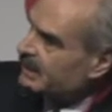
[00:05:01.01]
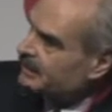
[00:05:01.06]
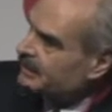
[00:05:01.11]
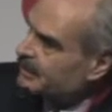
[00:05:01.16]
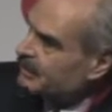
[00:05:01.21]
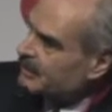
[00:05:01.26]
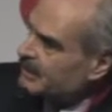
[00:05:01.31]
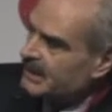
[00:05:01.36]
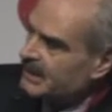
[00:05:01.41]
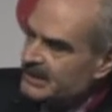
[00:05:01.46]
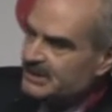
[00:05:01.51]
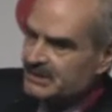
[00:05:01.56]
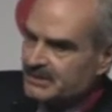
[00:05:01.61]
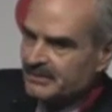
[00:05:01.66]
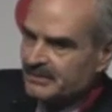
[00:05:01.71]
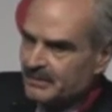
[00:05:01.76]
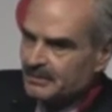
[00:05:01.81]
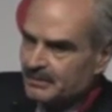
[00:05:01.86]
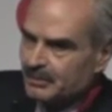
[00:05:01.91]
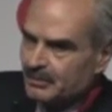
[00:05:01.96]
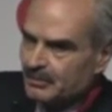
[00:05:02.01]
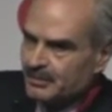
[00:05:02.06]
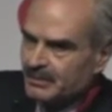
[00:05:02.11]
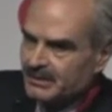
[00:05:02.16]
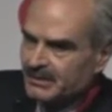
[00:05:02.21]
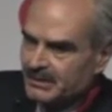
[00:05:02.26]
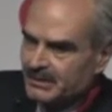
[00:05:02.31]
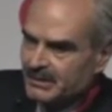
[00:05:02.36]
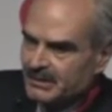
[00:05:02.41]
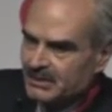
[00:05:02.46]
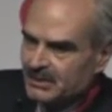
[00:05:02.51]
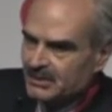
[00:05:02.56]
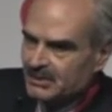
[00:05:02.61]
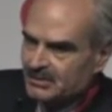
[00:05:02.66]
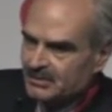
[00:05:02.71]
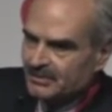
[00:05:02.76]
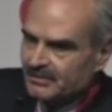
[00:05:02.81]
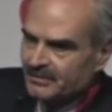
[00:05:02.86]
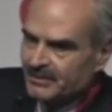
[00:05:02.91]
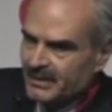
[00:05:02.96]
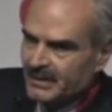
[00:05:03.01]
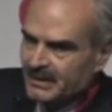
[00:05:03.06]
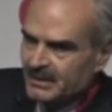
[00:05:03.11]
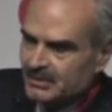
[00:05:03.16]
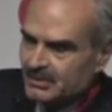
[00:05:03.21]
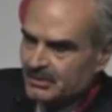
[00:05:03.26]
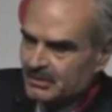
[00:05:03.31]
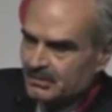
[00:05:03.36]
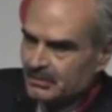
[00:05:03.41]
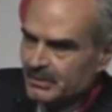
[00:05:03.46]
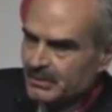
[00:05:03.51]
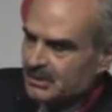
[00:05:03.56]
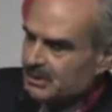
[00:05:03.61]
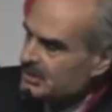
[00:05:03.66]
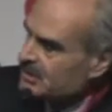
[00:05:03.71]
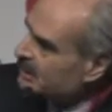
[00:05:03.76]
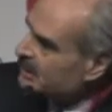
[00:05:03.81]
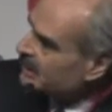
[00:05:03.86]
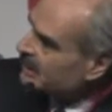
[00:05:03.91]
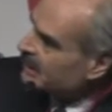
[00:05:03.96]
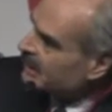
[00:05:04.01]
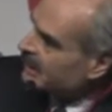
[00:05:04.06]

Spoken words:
a progressive improvement in ejection fraction, which